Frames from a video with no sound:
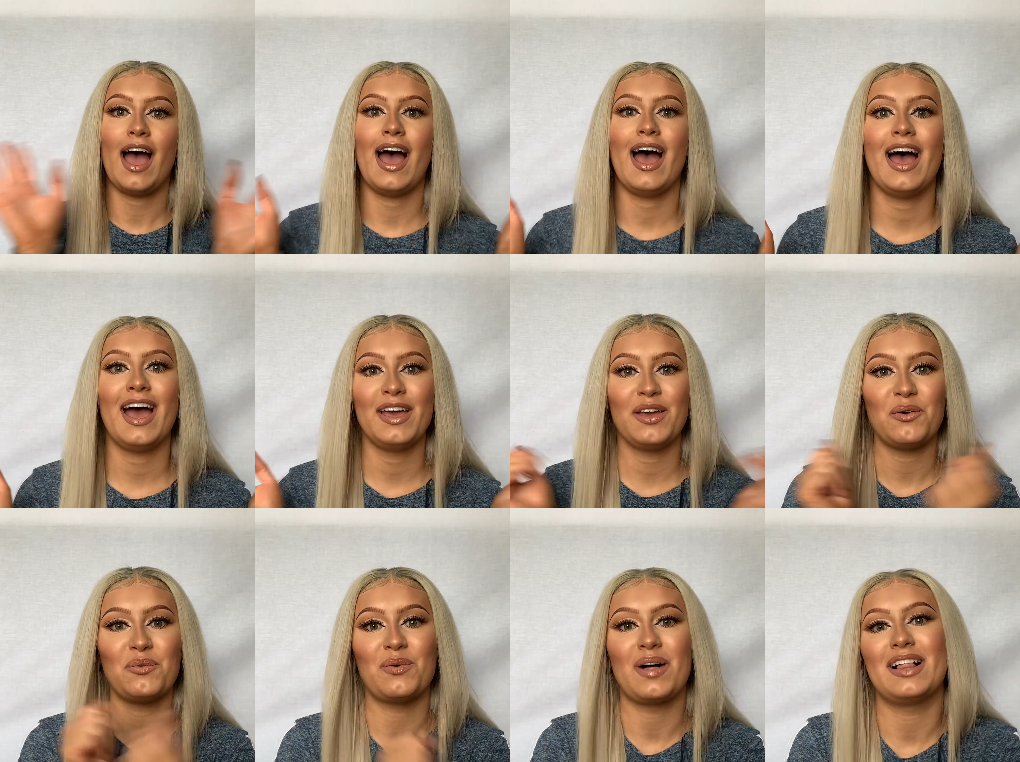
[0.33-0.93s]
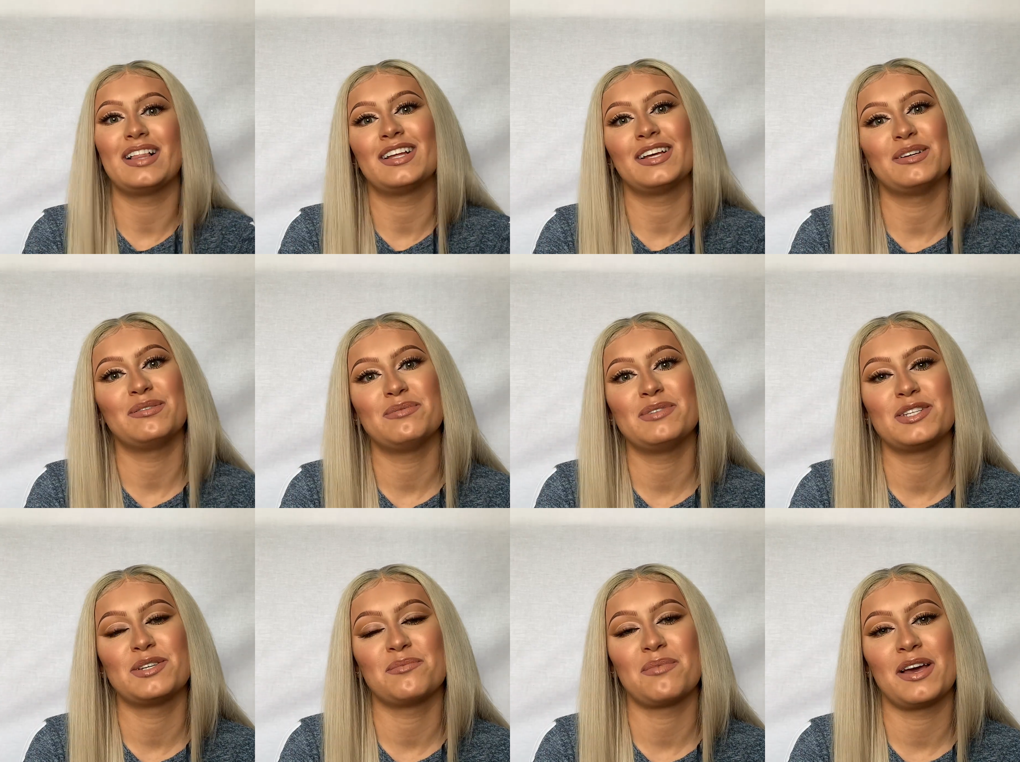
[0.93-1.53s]
Hi, welcome
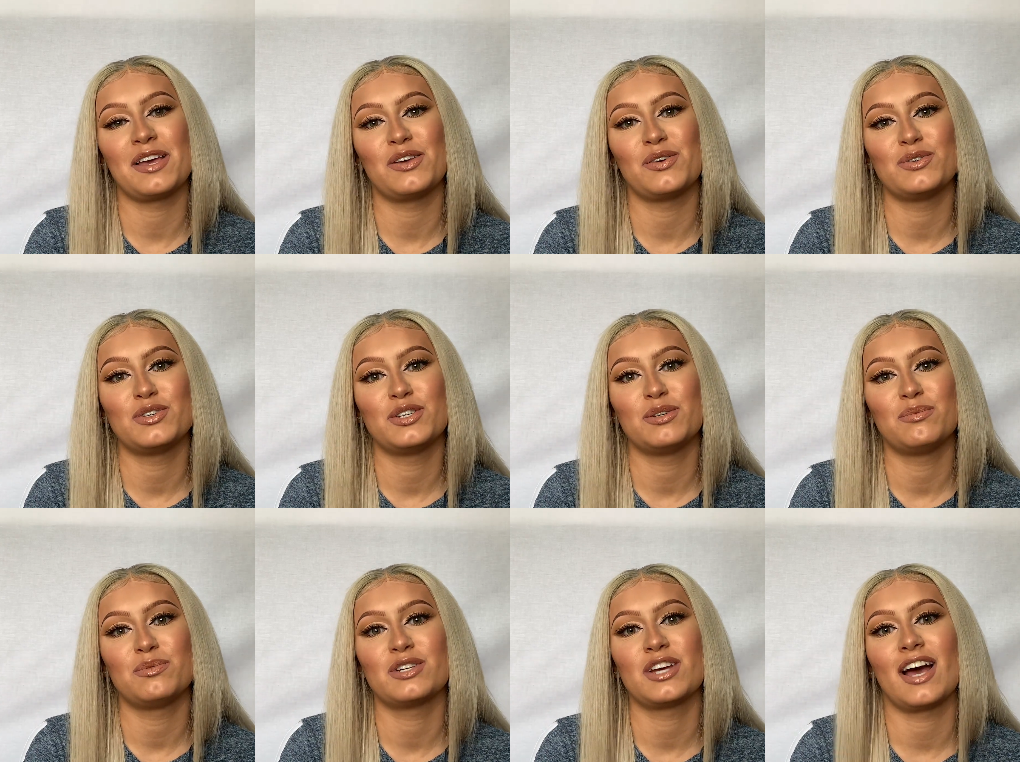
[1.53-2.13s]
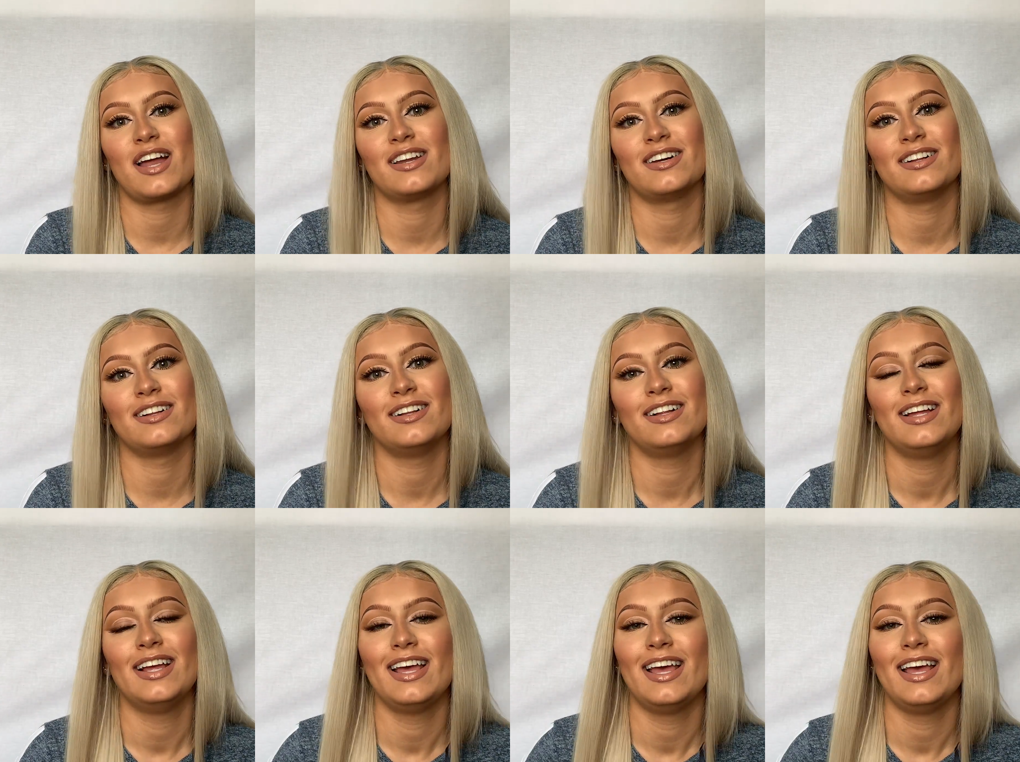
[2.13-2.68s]
to my YouTube channel.